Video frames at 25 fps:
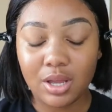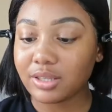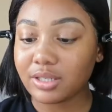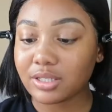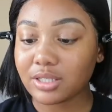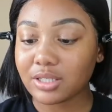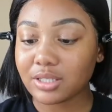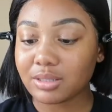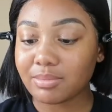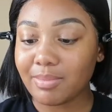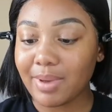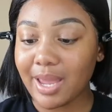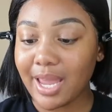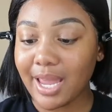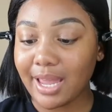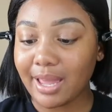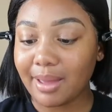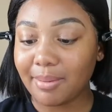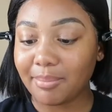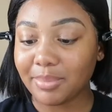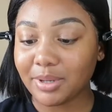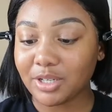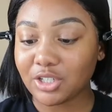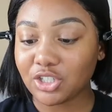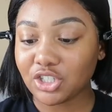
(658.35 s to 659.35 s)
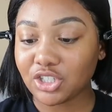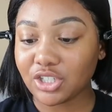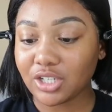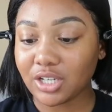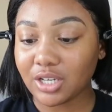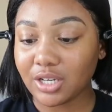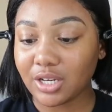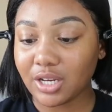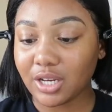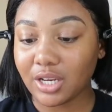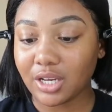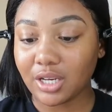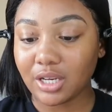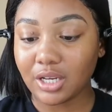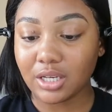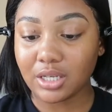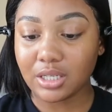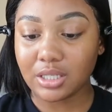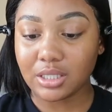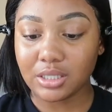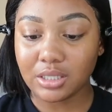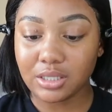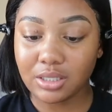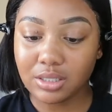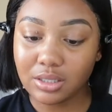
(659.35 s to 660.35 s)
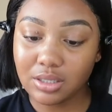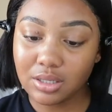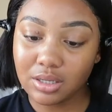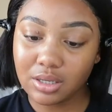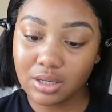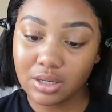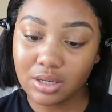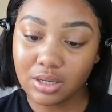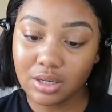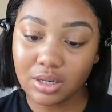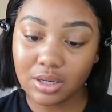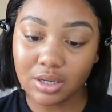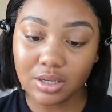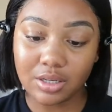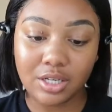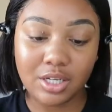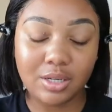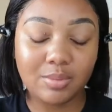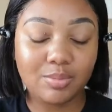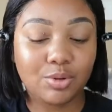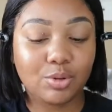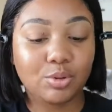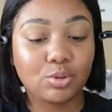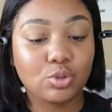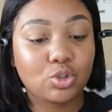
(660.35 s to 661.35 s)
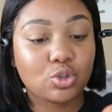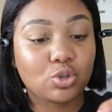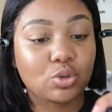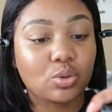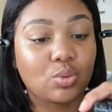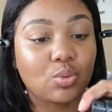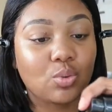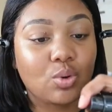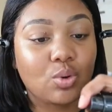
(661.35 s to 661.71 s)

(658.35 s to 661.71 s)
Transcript: This is Matte Ambition in Deep Neutral